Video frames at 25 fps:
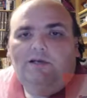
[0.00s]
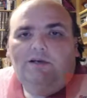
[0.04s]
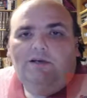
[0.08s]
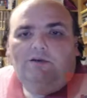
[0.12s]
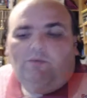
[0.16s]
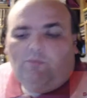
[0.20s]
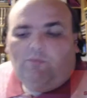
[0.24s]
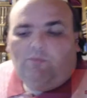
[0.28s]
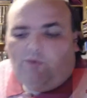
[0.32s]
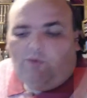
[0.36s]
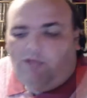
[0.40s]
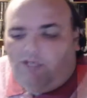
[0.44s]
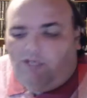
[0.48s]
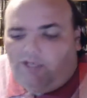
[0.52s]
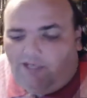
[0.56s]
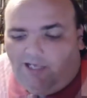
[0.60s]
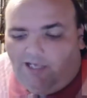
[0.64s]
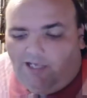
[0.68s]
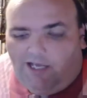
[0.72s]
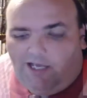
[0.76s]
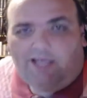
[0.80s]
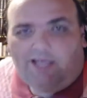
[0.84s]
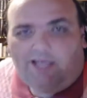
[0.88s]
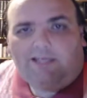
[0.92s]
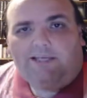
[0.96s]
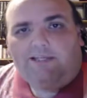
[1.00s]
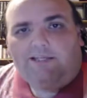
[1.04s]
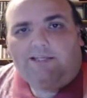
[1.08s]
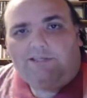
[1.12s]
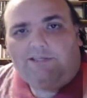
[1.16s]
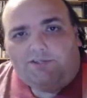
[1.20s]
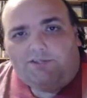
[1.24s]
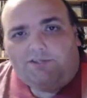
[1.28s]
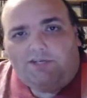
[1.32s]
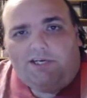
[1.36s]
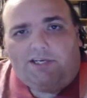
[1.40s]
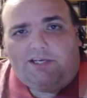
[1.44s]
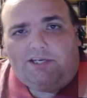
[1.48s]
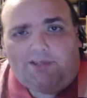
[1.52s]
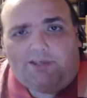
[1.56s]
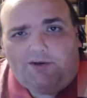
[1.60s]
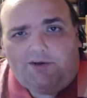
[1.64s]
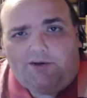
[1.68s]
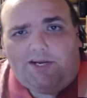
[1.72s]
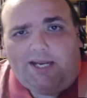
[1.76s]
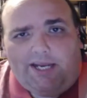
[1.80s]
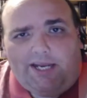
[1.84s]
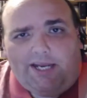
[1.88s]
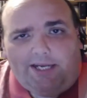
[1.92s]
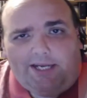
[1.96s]
when I get to shake your
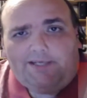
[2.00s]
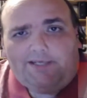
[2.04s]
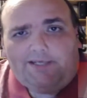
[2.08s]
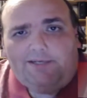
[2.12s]
hand.